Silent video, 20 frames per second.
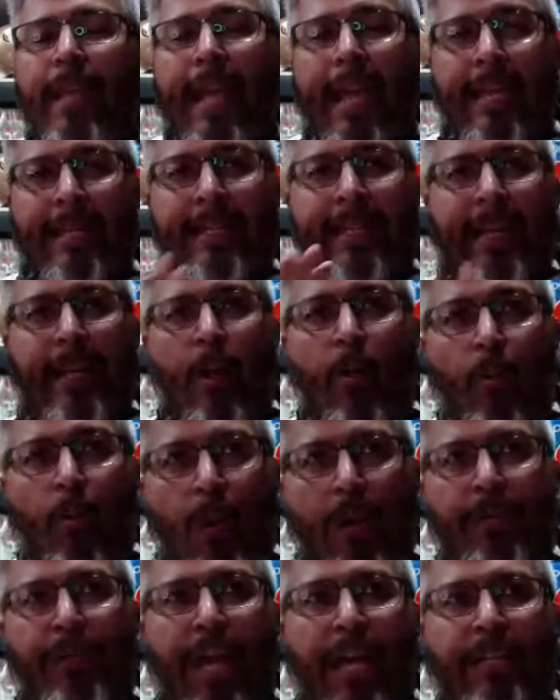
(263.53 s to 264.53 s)
And they don't
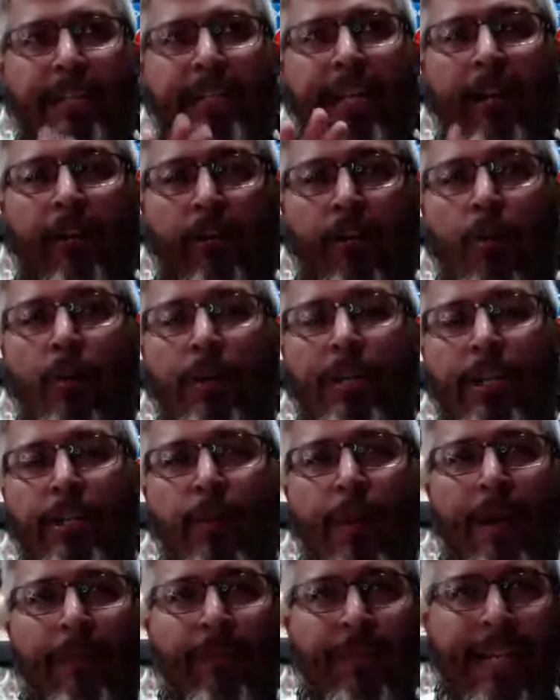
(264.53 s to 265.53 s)
want that. They are going to
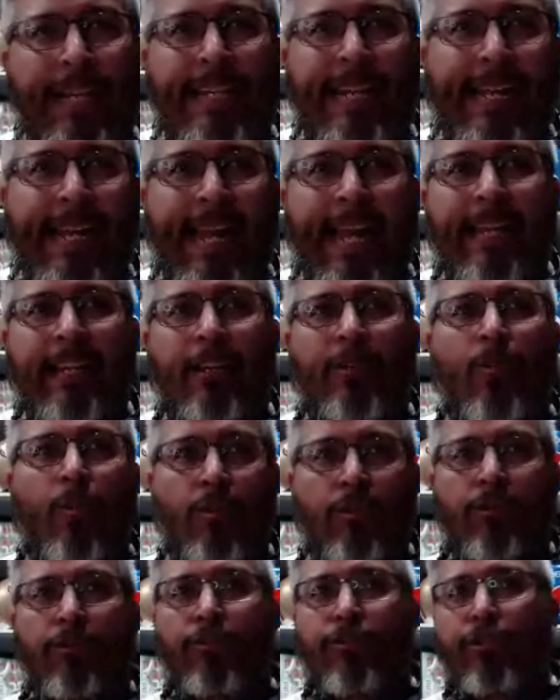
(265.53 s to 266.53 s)
do everything they can in
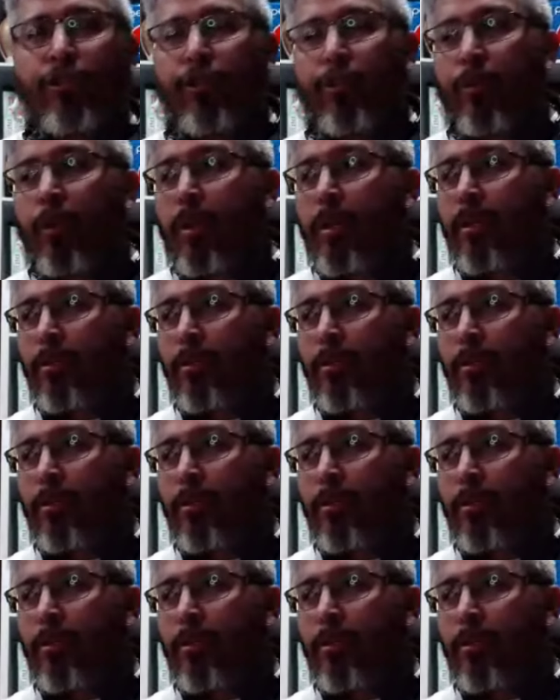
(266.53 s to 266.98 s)
order to